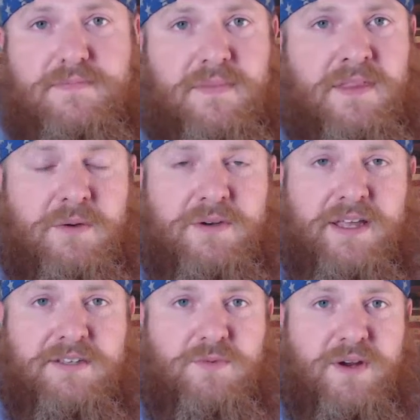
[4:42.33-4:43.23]
There were
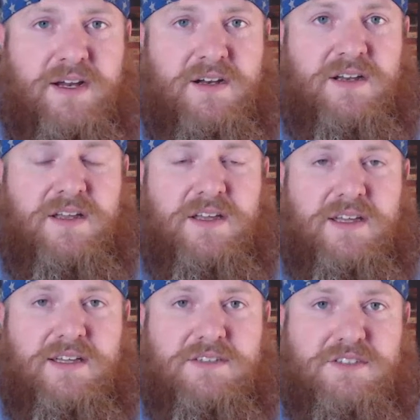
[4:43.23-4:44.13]
days where
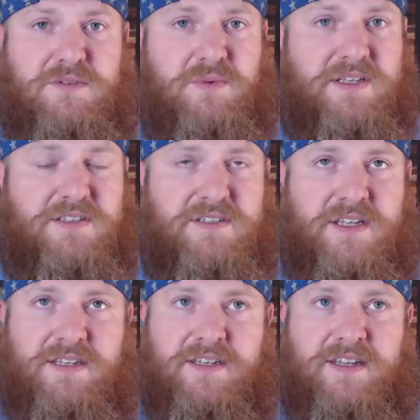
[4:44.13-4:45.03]
she went
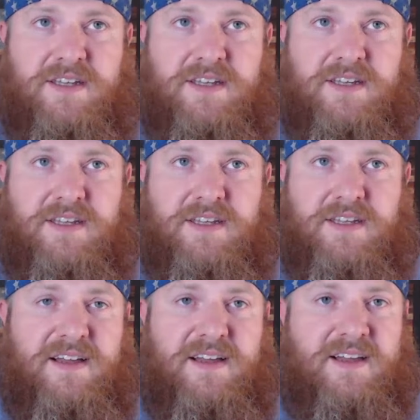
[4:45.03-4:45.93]
and did,
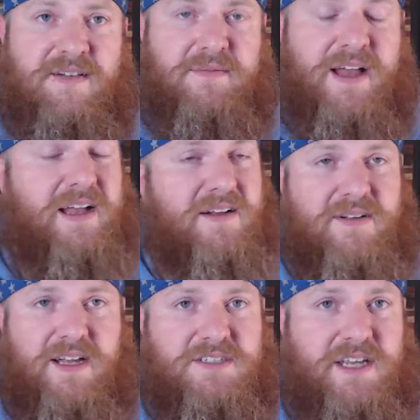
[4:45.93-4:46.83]
um, oh
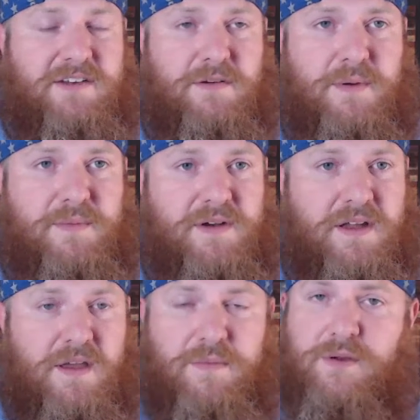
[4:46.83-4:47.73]
gosh, I can't remember.
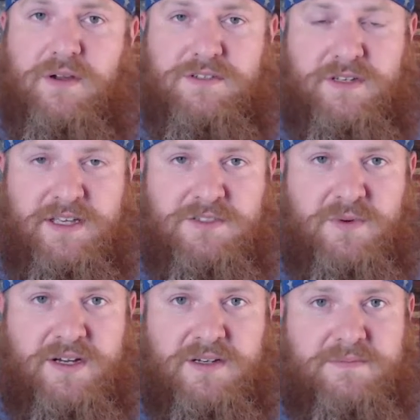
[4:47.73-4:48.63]
But there were also days
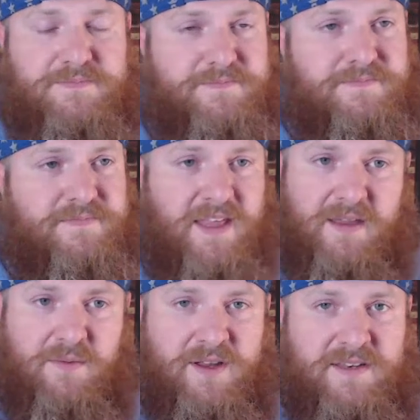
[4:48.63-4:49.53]
where
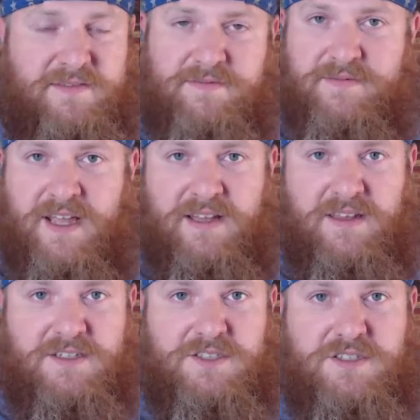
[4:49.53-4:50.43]
they went and got
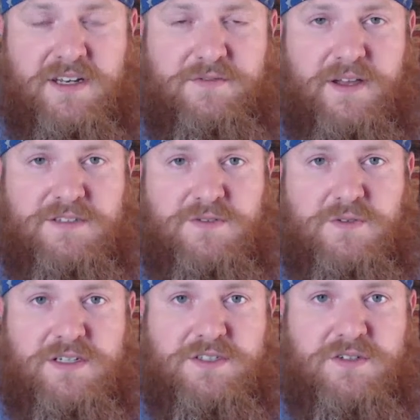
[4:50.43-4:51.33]
lunch at a fast
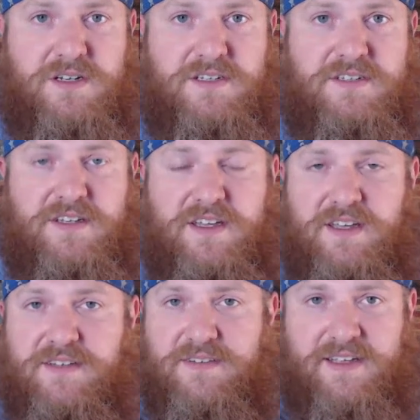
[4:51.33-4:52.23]
food restaurant,
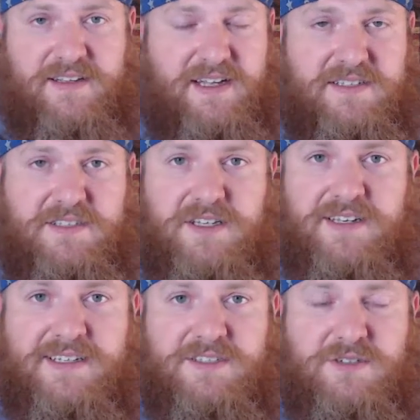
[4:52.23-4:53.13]
like got to sit
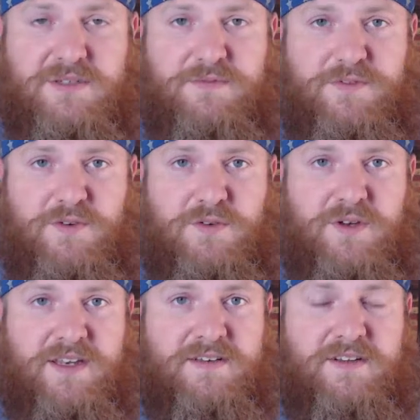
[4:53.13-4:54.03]
and enjoy some food
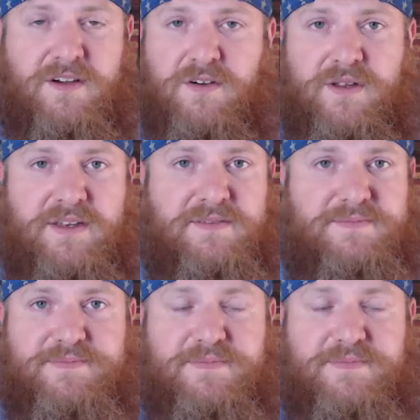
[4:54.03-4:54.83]
and go and